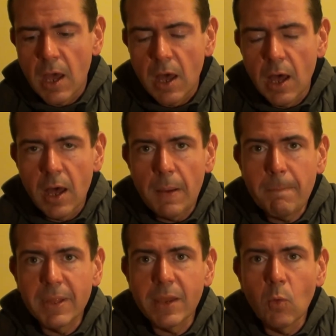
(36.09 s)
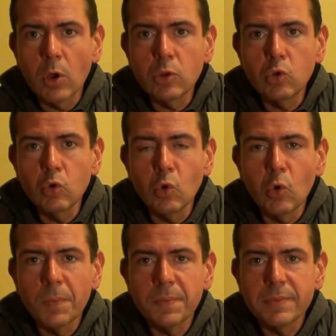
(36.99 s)
but I want
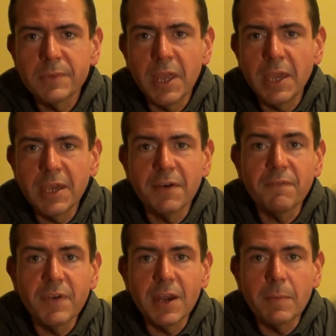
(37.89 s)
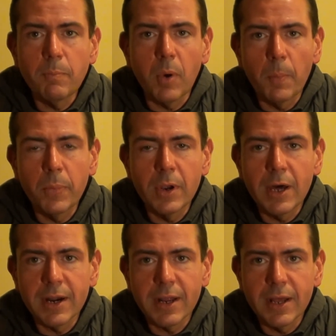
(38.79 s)
to take a very popular